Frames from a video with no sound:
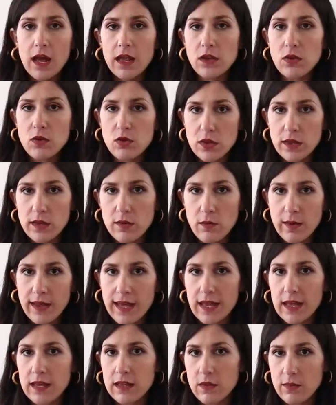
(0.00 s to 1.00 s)
I usually
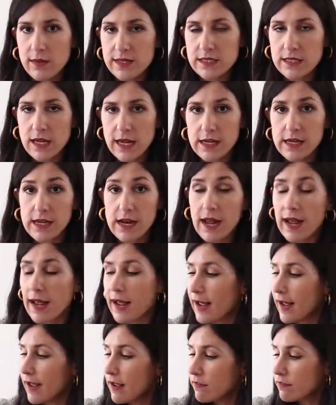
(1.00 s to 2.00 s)
wear a US 9 and a
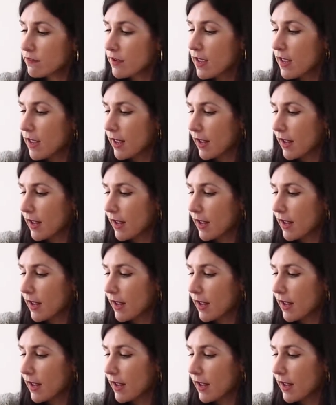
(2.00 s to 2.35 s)
half.